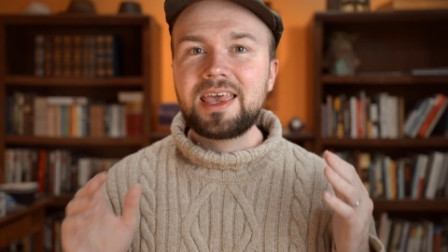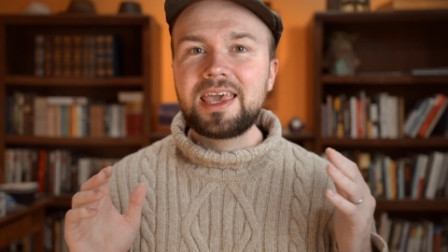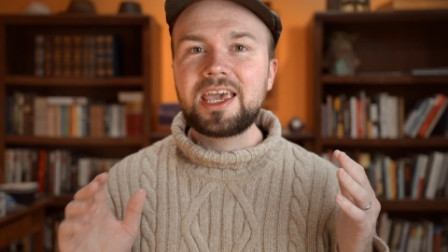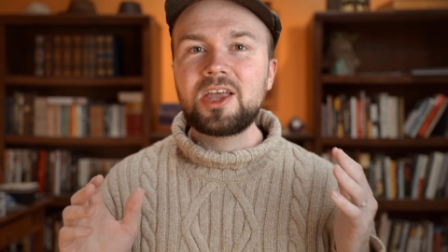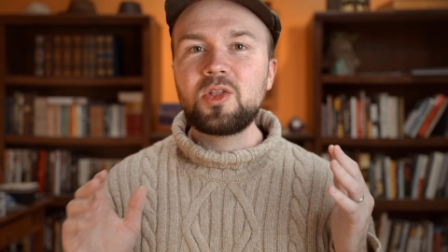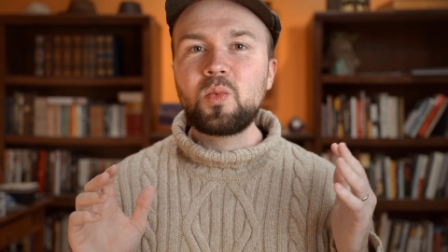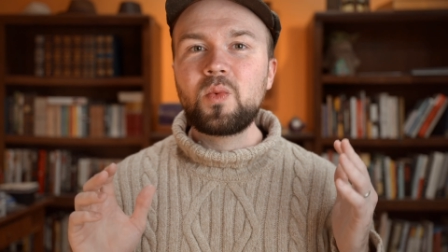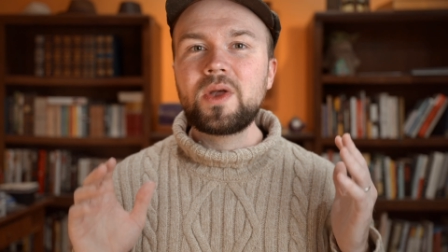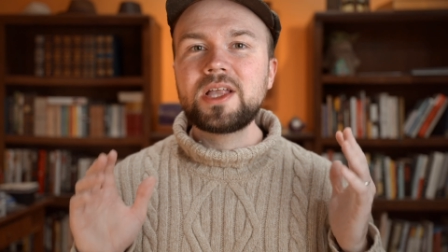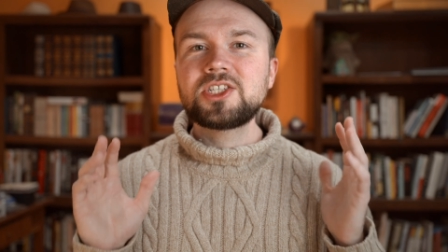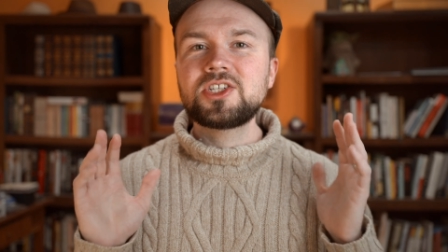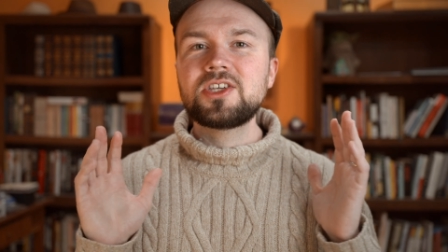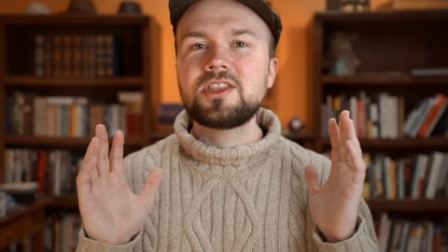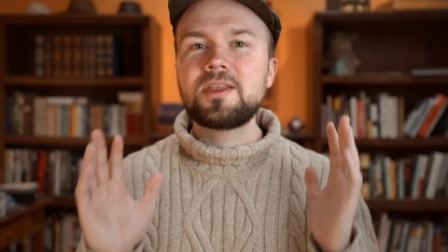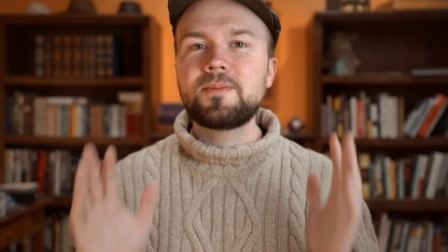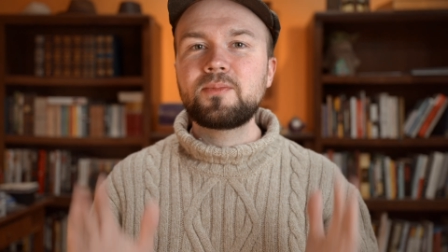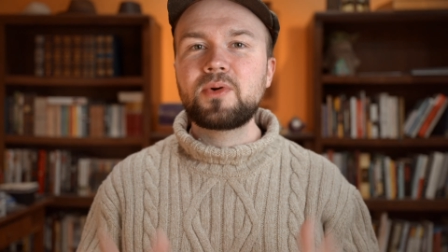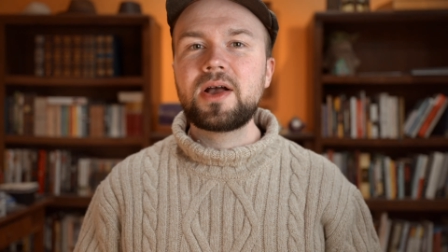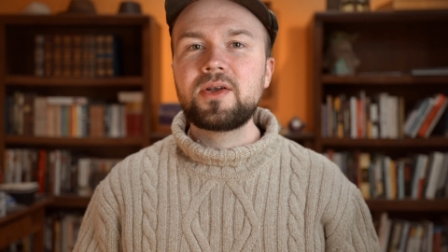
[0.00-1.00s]
in which
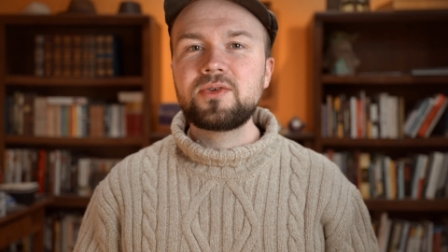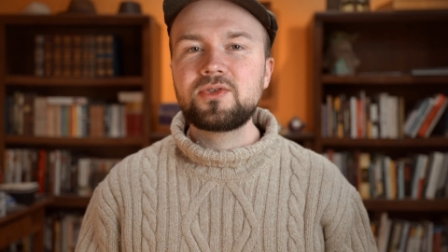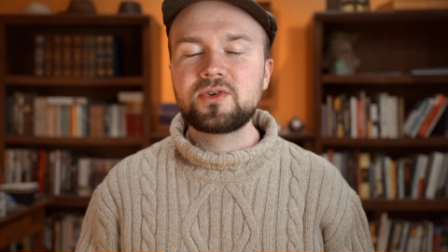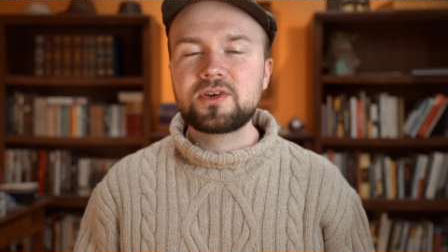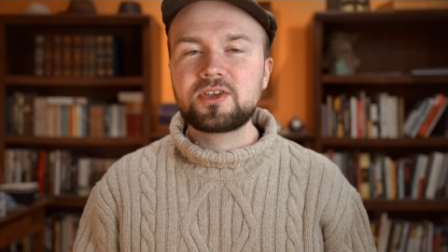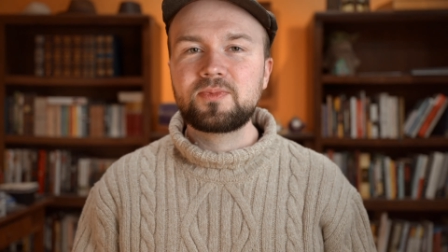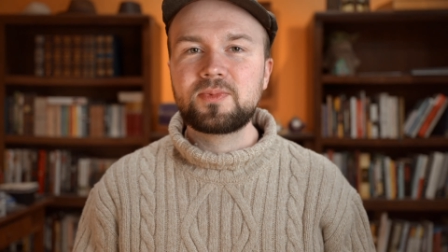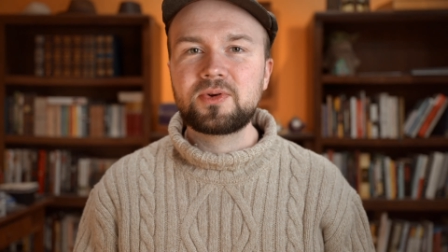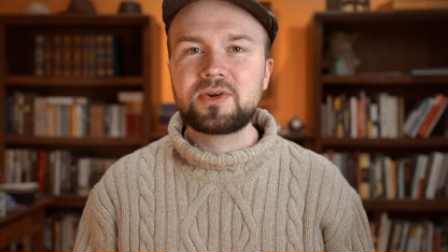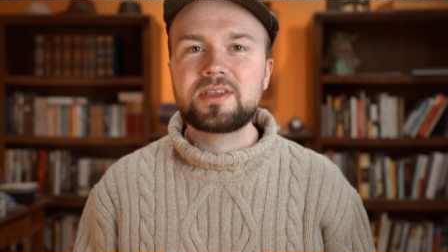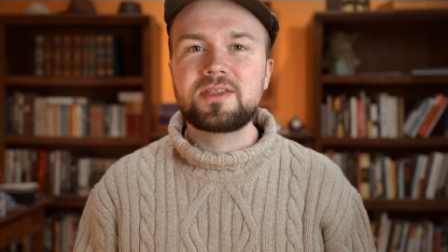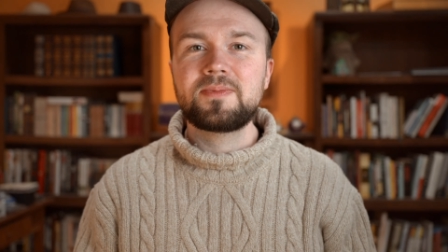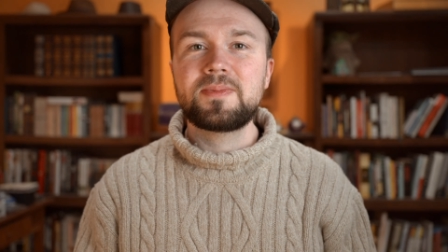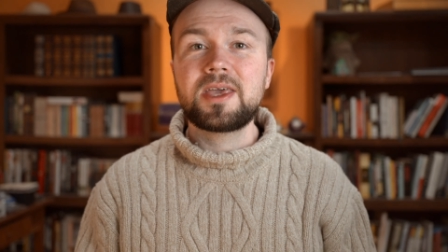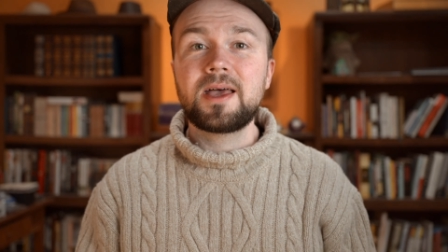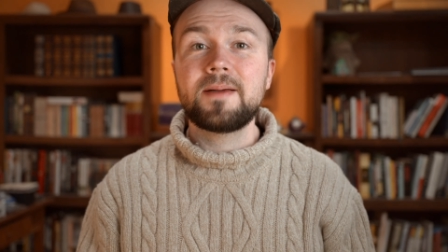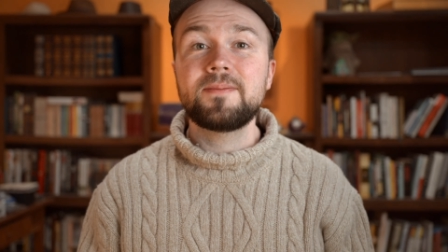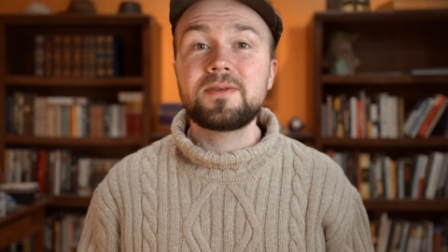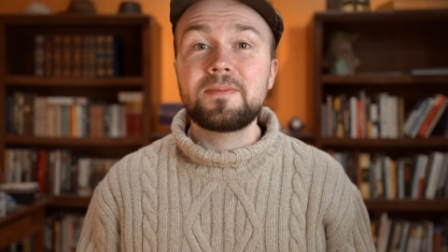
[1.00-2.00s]
the browser experience
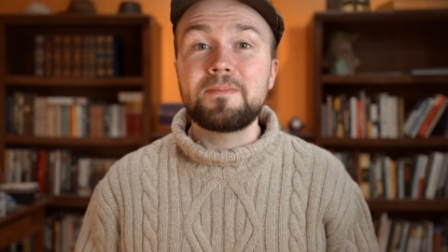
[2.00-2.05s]
becomes